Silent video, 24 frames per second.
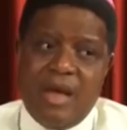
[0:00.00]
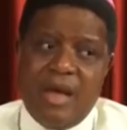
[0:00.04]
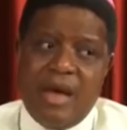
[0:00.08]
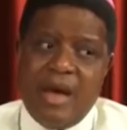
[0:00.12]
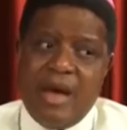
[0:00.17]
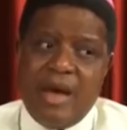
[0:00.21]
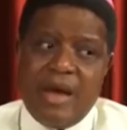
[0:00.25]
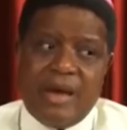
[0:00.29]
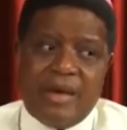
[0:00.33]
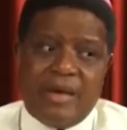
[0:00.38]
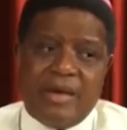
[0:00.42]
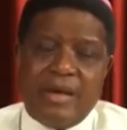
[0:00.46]

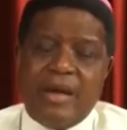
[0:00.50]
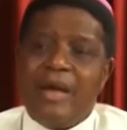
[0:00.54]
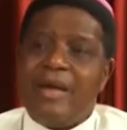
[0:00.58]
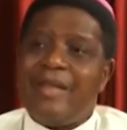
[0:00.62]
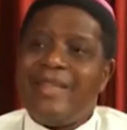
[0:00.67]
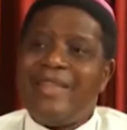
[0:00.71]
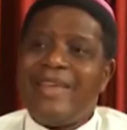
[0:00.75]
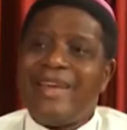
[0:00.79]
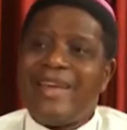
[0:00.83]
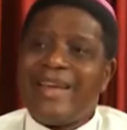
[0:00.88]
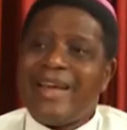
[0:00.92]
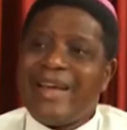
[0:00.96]
And
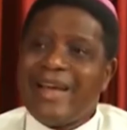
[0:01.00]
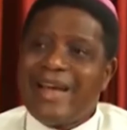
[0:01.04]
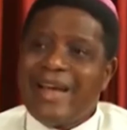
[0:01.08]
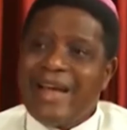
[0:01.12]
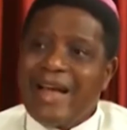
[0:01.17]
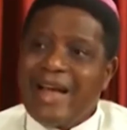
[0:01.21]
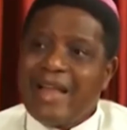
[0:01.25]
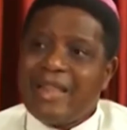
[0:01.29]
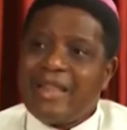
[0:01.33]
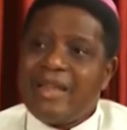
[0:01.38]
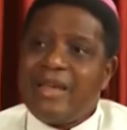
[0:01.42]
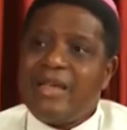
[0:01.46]
the
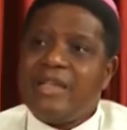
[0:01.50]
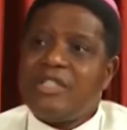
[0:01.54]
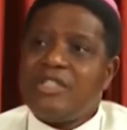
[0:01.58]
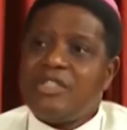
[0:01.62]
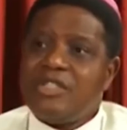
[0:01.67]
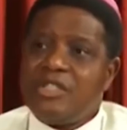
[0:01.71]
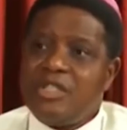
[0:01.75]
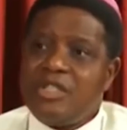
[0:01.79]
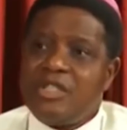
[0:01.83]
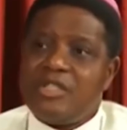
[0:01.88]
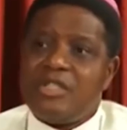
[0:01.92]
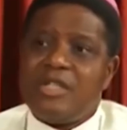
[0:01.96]
Catholic
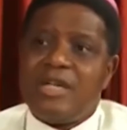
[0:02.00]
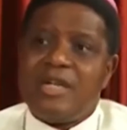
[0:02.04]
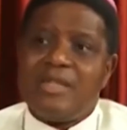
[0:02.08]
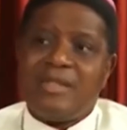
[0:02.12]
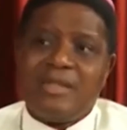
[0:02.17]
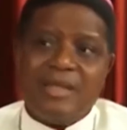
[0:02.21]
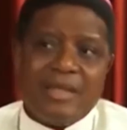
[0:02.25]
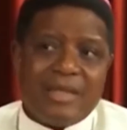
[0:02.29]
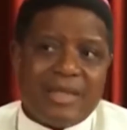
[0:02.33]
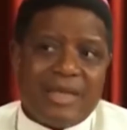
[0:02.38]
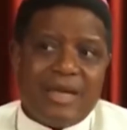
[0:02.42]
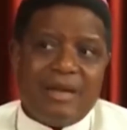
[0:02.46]
Church has
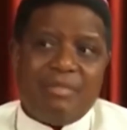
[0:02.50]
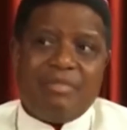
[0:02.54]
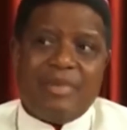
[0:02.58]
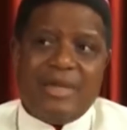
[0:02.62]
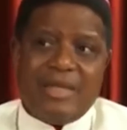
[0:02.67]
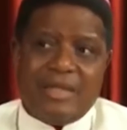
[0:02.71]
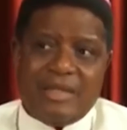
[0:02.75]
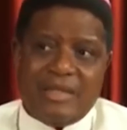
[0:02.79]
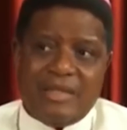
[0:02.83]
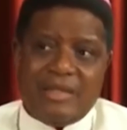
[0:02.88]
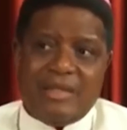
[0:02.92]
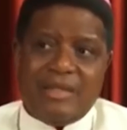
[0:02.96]
the
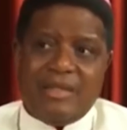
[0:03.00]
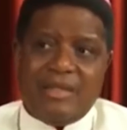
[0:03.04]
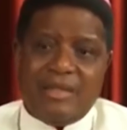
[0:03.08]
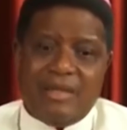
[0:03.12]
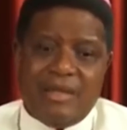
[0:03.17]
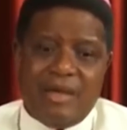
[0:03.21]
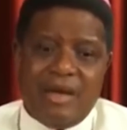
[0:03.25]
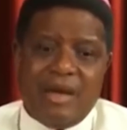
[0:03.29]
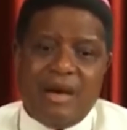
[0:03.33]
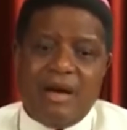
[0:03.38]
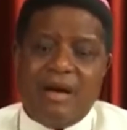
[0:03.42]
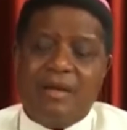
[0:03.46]
capacity
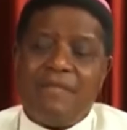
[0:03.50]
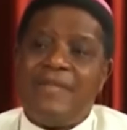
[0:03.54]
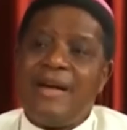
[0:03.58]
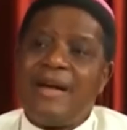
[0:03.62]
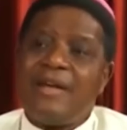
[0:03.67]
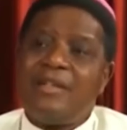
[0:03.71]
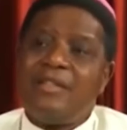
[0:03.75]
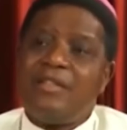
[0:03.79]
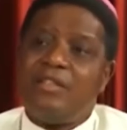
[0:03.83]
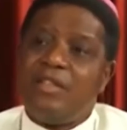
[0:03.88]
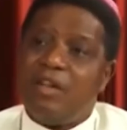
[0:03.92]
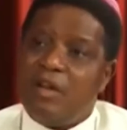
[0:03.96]
of
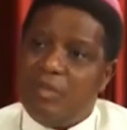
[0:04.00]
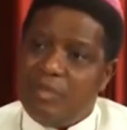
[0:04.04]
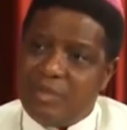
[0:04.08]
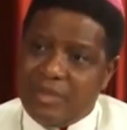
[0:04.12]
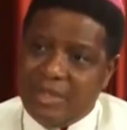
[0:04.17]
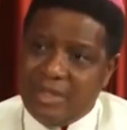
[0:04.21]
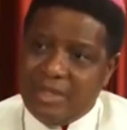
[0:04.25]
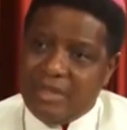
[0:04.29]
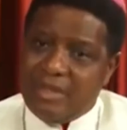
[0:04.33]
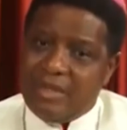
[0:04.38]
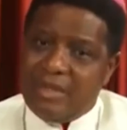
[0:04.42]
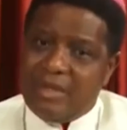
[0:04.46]

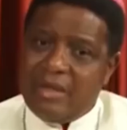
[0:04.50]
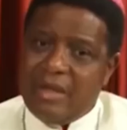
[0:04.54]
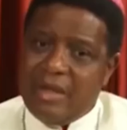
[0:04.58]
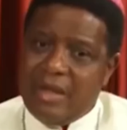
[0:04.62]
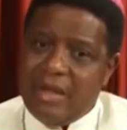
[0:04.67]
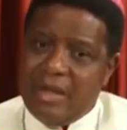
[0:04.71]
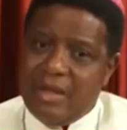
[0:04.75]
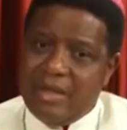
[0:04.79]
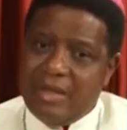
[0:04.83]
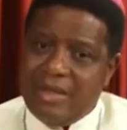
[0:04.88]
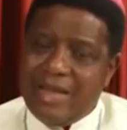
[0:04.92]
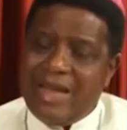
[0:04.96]
adopting
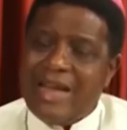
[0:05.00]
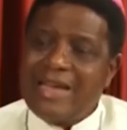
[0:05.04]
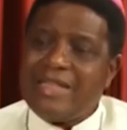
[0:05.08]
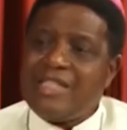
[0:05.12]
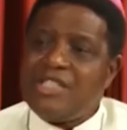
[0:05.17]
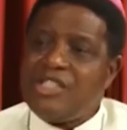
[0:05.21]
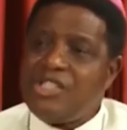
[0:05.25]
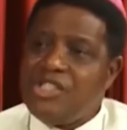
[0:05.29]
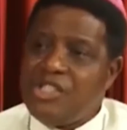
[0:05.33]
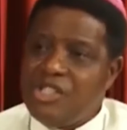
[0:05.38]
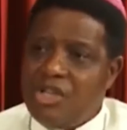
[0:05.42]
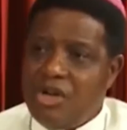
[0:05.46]
yes. that
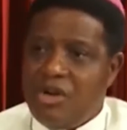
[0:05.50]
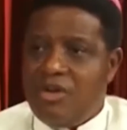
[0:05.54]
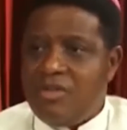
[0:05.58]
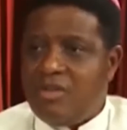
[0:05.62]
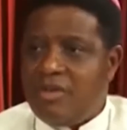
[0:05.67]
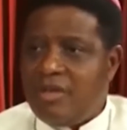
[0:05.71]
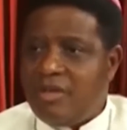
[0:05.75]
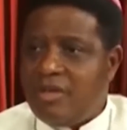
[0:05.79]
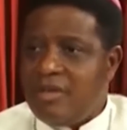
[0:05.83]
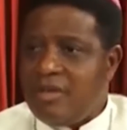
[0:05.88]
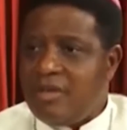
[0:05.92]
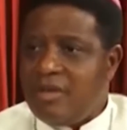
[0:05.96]

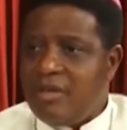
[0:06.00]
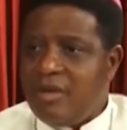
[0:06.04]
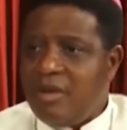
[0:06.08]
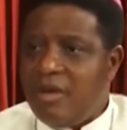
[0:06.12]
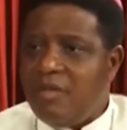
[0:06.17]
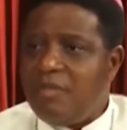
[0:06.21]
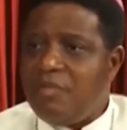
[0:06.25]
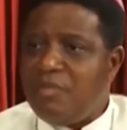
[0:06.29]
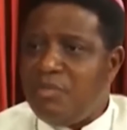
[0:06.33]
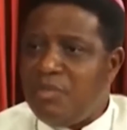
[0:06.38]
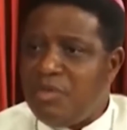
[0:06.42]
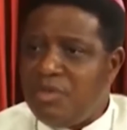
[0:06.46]
genre
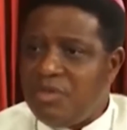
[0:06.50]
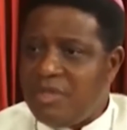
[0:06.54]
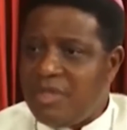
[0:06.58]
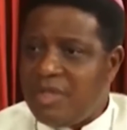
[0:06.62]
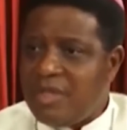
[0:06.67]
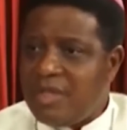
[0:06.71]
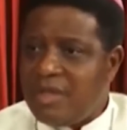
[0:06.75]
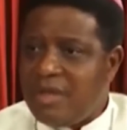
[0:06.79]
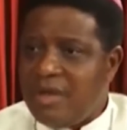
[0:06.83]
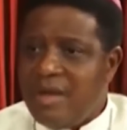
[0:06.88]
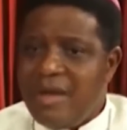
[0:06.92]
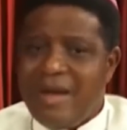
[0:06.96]
of, of music,
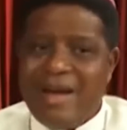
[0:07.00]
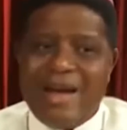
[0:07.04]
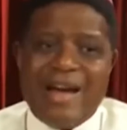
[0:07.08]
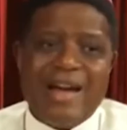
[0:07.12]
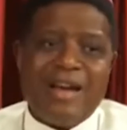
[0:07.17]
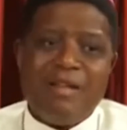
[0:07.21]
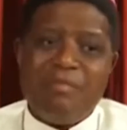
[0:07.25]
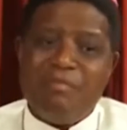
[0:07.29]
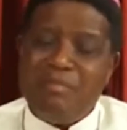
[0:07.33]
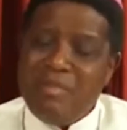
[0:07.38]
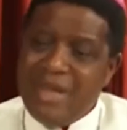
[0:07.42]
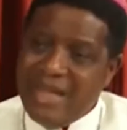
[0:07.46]
music,
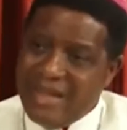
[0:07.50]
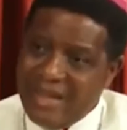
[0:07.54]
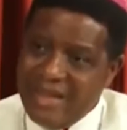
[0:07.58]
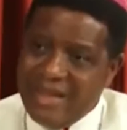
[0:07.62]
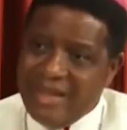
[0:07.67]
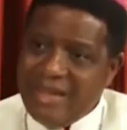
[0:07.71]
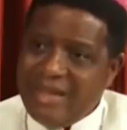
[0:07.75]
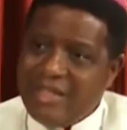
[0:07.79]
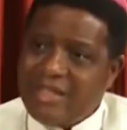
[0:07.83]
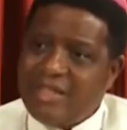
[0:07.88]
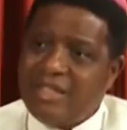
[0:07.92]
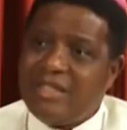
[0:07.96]
and
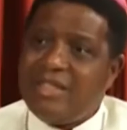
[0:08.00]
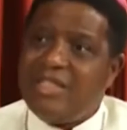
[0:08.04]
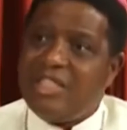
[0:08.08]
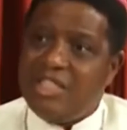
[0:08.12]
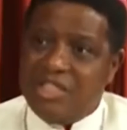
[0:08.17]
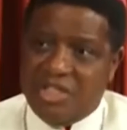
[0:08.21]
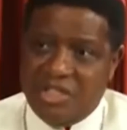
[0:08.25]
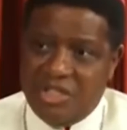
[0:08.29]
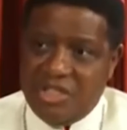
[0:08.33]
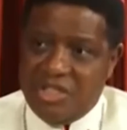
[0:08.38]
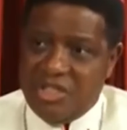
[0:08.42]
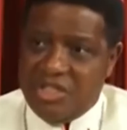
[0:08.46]
making it
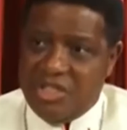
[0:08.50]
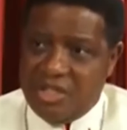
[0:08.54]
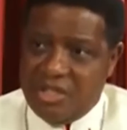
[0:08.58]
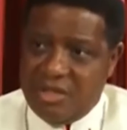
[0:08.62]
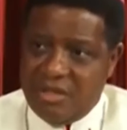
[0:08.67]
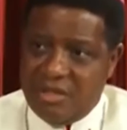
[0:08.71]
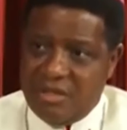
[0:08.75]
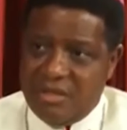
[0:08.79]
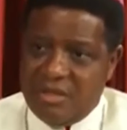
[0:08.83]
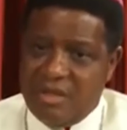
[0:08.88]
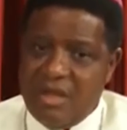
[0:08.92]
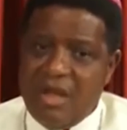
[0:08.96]

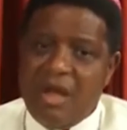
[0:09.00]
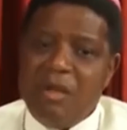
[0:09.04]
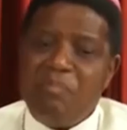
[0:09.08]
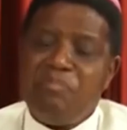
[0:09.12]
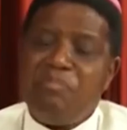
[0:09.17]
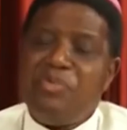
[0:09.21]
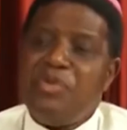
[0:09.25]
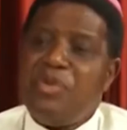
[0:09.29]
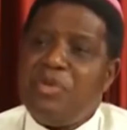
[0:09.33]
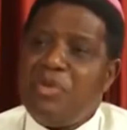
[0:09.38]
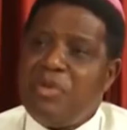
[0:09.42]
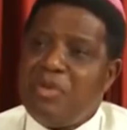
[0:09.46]
liturgical, yes.
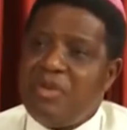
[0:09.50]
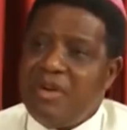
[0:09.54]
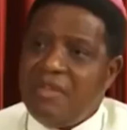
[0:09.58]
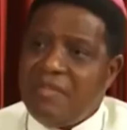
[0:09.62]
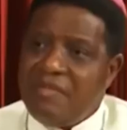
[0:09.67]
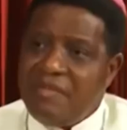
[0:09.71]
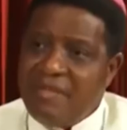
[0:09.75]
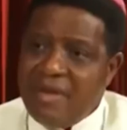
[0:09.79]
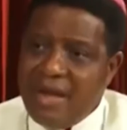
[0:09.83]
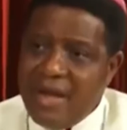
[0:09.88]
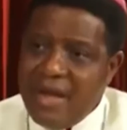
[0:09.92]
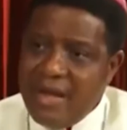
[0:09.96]

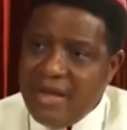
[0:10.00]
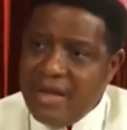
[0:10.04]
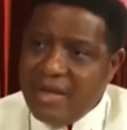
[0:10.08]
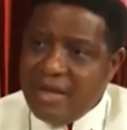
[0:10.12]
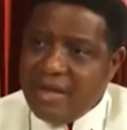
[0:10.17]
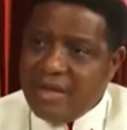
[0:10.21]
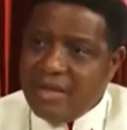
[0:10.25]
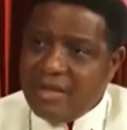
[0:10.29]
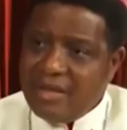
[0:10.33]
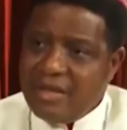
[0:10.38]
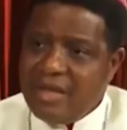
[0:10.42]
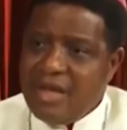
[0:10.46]
purifying
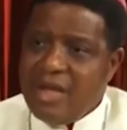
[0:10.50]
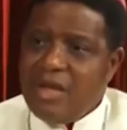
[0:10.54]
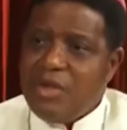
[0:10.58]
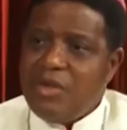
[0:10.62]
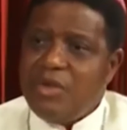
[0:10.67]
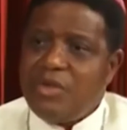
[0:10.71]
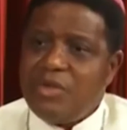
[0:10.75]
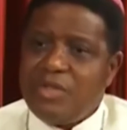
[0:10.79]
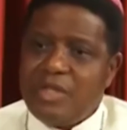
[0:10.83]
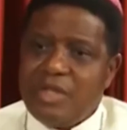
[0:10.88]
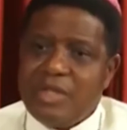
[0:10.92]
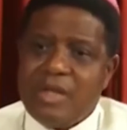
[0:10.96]
it, yes.
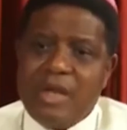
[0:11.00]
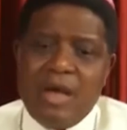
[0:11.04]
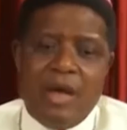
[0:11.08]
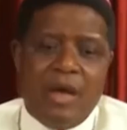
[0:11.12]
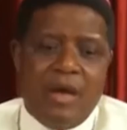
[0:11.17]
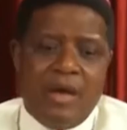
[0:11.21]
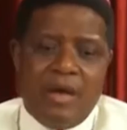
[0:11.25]
using.